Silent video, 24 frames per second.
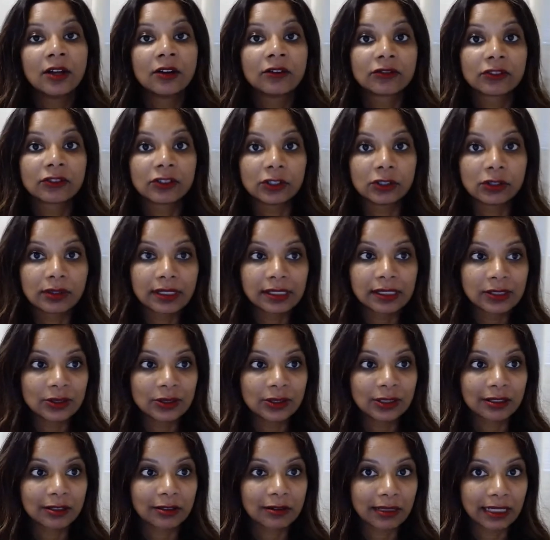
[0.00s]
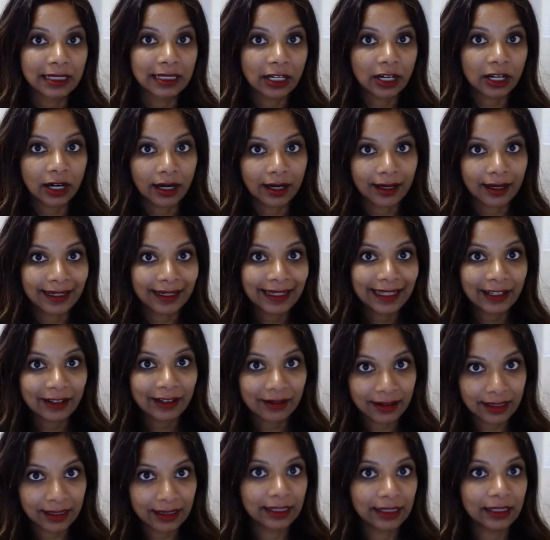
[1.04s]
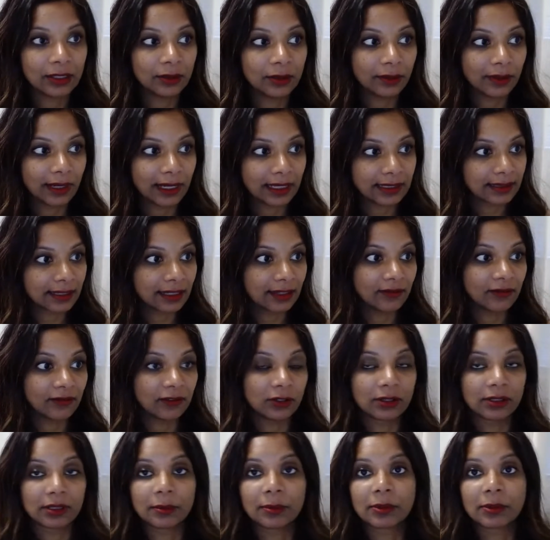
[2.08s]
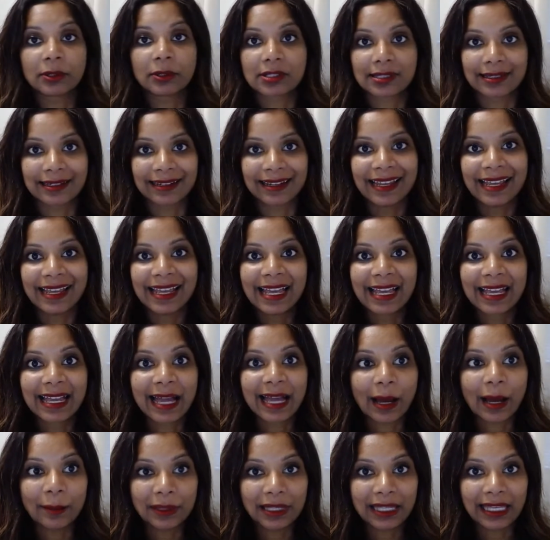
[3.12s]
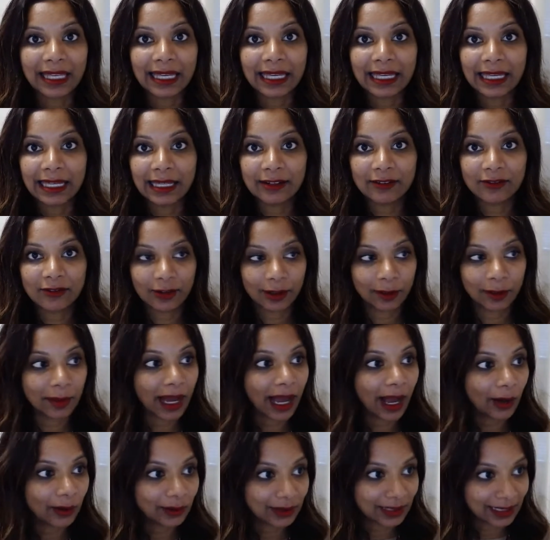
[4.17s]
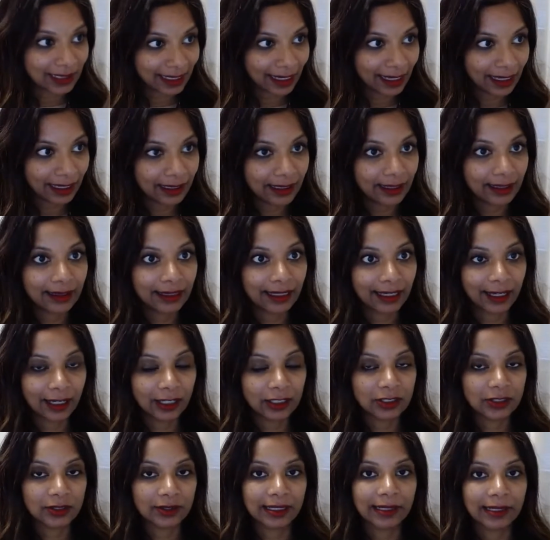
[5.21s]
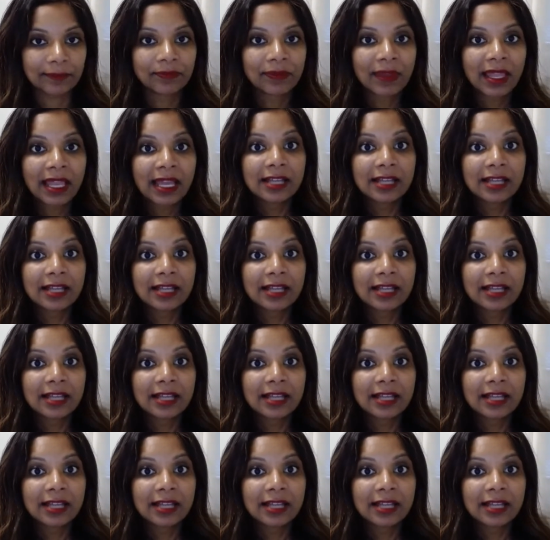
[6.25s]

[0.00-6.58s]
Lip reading: for you to do your green card here in the US if you're the person coming in from outside the country.